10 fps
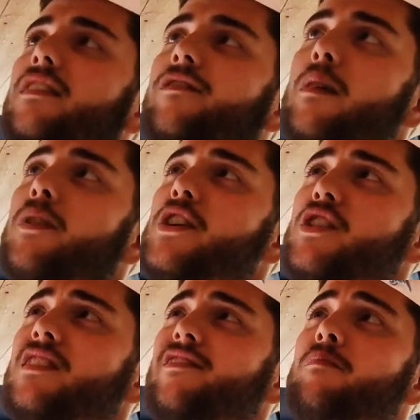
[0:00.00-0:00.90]

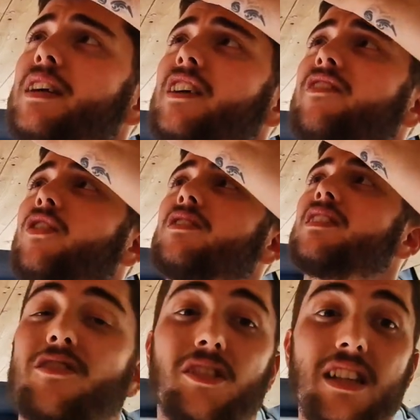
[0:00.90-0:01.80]
vibrations from being on the road.
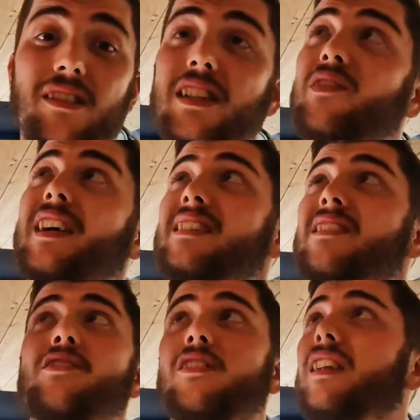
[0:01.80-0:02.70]
So these, these
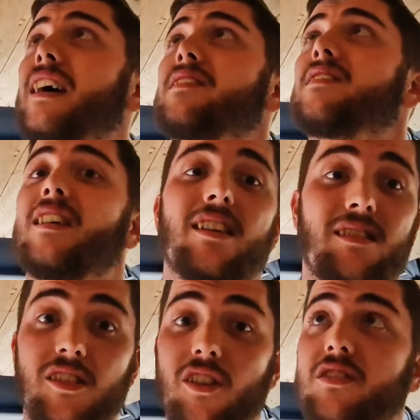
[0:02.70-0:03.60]
fixings should last uh,
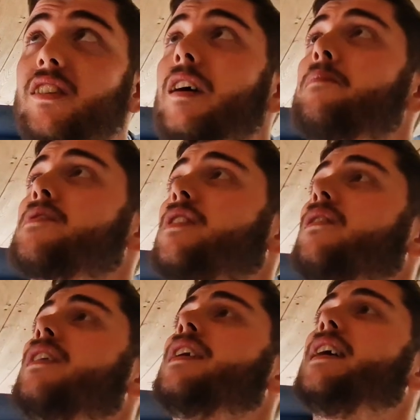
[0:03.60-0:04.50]
years to come.
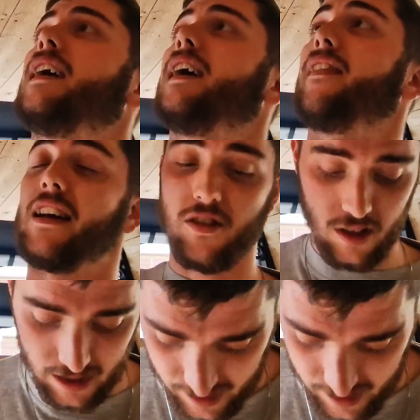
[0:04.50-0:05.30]
So uh, that's all done